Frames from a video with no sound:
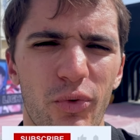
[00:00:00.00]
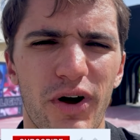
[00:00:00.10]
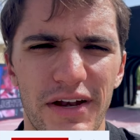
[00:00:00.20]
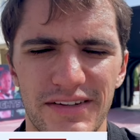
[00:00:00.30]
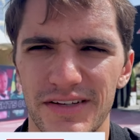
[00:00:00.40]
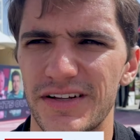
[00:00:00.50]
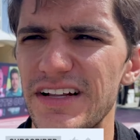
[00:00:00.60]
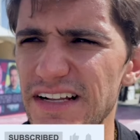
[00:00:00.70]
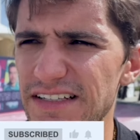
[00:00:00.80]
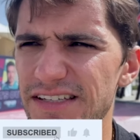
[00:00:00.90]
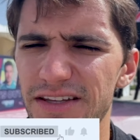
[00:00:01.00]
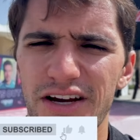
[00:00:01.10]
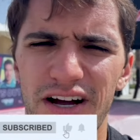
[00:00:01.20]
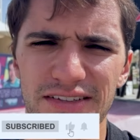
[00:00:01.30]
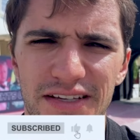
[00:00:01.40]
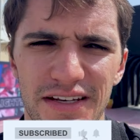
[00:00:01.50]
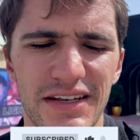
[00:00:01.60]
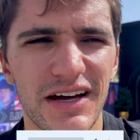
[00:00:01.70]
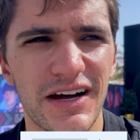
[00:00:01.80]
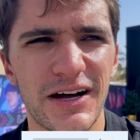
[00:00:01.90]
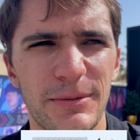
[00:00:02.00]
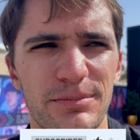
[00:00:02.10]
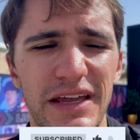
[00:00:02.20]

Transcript: wanting to see the content um,